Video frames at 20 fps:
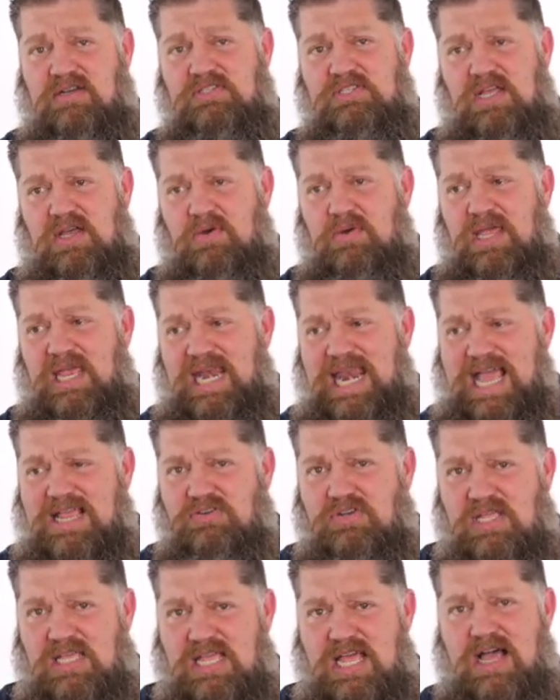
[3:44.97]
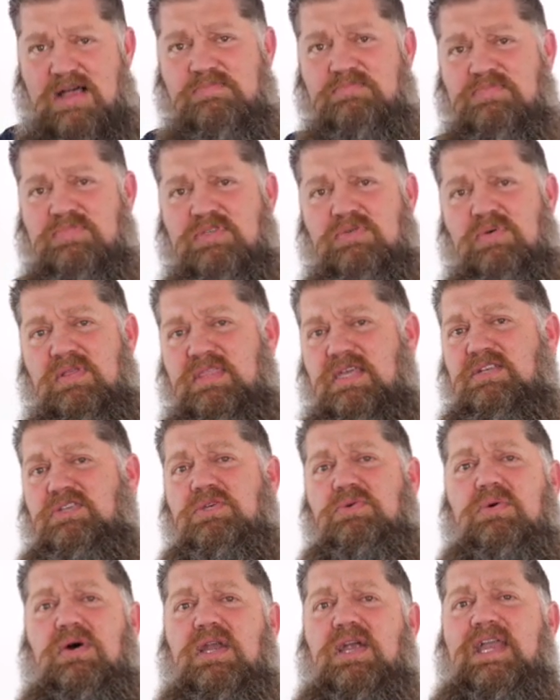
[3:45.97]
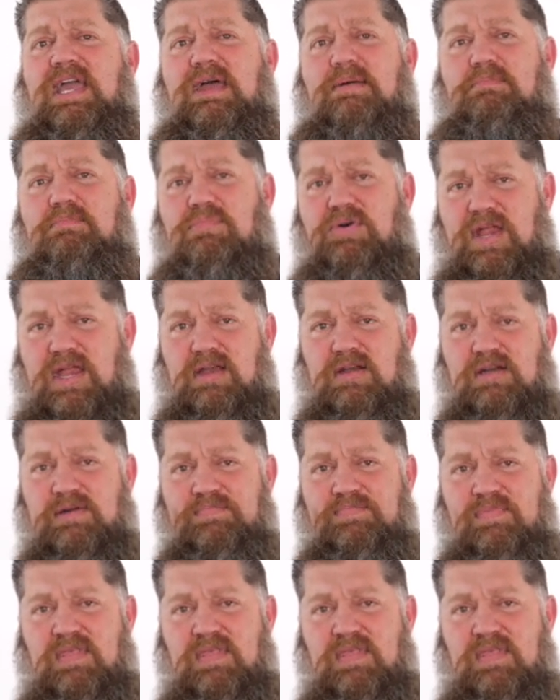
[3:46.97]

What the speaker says: So it actually comes with a 200 amp breaker,